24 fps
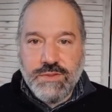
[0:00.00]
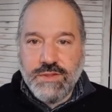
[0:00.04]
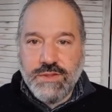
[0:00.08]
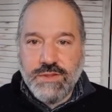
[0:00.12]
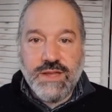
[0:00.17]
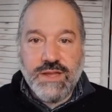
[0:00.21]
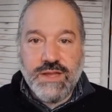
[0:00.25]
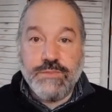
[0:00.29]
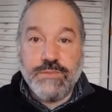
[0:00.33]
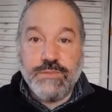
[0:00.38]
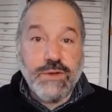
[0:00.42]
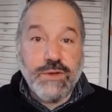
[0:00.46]

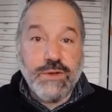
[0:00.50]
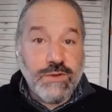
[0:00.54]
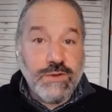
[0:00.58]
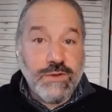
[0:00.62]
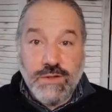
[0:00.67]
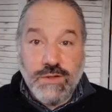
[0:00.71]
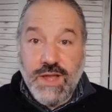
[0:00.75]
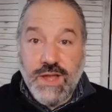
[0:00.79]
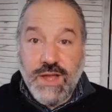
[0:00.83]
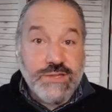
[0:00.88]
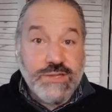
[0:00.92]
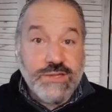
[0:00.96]

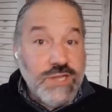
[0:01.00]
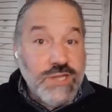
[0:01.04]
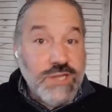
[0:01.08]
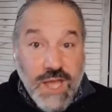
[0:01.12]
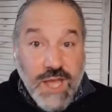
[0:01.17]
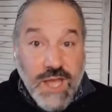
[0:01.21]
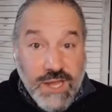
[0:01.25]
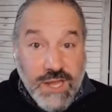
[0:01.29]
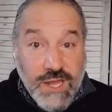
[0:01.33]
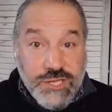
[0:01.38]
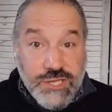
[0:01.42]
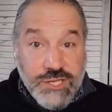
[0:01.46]
Empirical
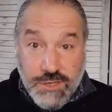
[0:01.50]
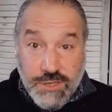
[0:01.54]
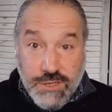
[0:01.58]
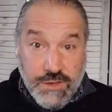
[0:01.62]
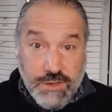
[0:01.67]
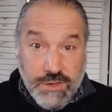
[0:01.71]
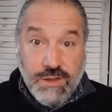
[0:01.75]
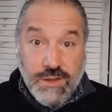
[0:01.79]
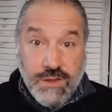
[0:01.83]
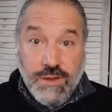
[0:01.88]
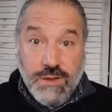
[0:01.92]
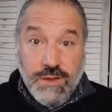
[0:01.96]

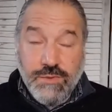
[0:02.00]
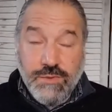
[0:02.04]
Education